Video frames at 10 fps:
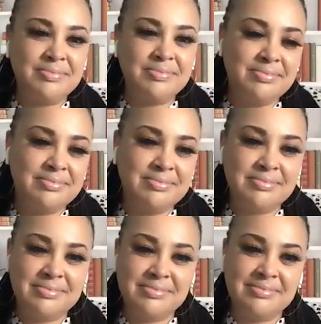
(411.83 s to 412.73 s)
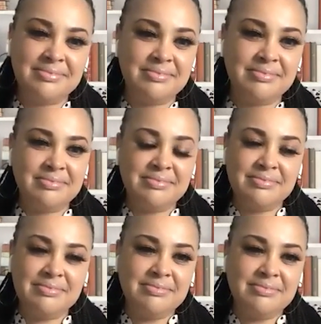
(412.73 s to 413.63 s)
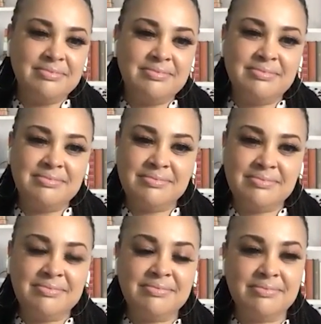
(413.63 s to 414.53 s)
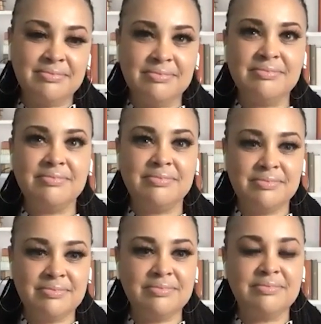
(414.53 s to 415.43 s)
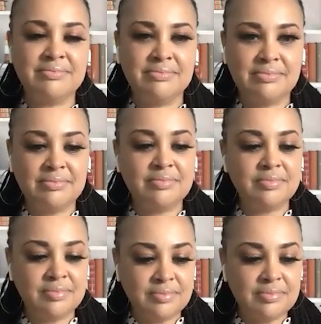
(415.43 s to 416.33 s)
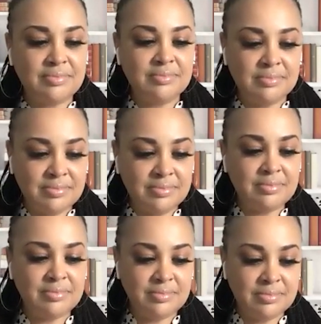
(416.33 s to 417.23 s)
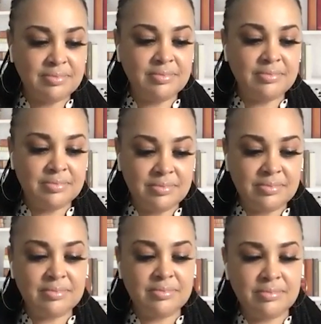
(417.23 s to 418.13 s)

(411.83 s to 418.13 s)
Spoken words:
(silent)